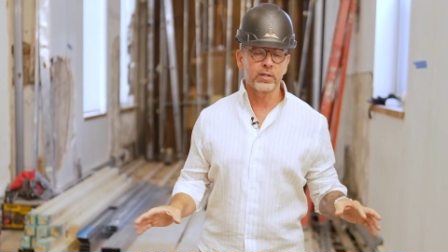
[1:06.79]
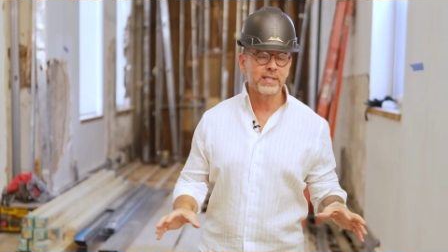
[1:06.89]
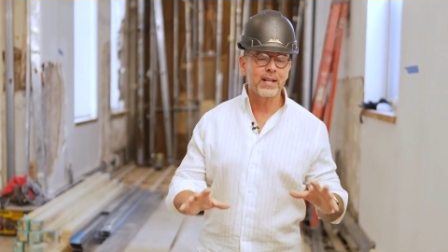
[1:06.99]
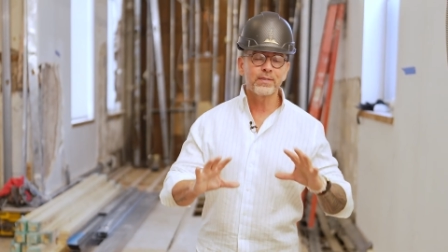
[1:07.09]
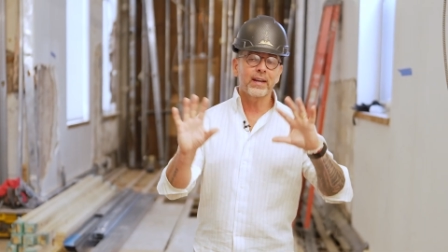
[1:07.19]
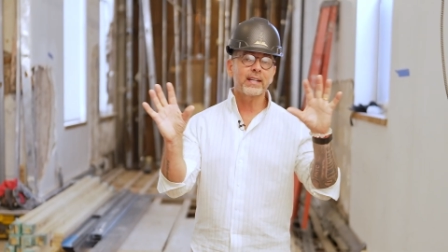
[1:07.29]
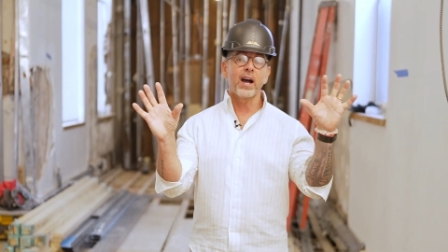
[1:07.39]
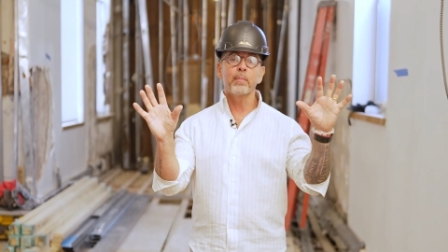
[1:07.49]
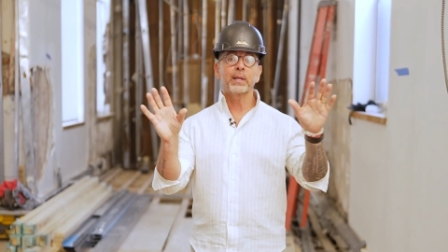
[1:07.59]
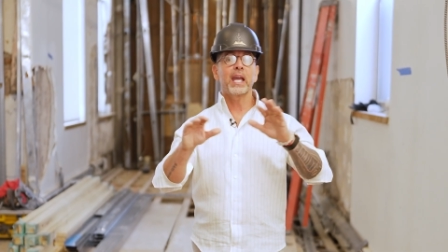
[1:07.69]
Sounds very
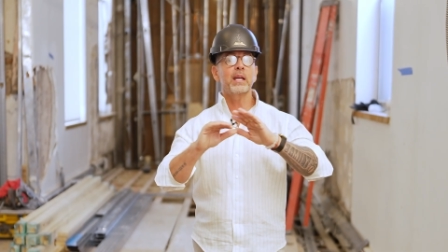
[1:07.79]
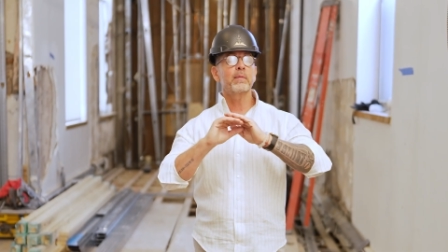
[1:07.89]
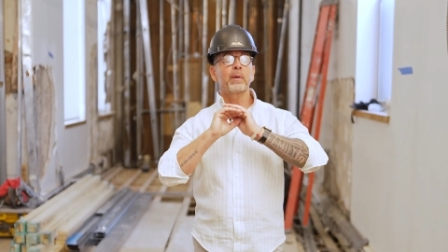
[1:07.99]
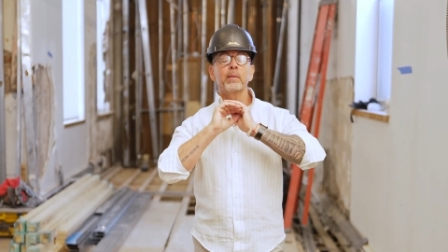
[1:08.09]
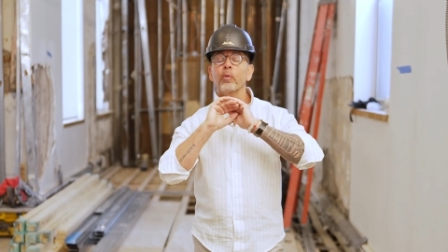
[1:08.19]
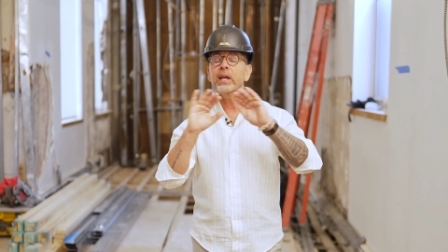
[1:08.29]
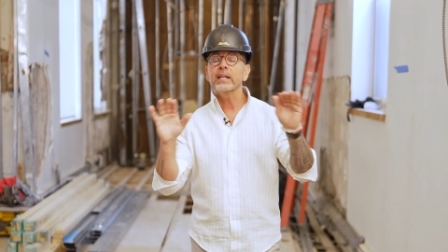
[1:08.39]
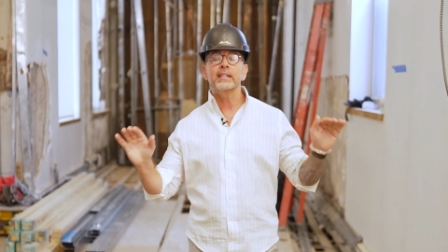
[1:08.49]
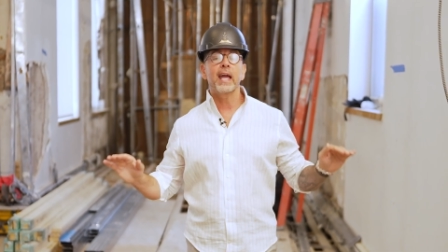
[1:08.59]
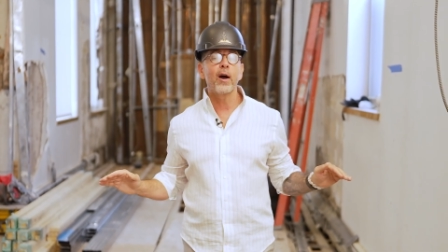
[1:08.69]
complicated. We're going to break
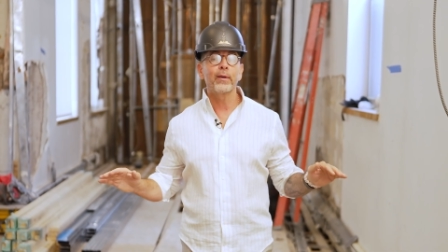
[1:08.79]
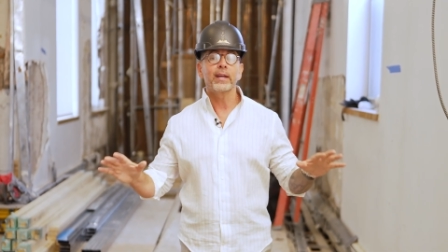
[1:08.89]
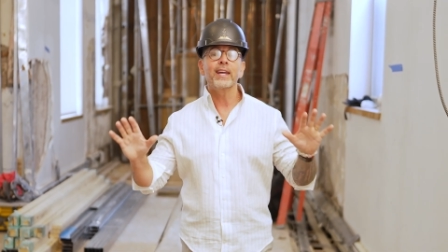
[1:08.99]
it down.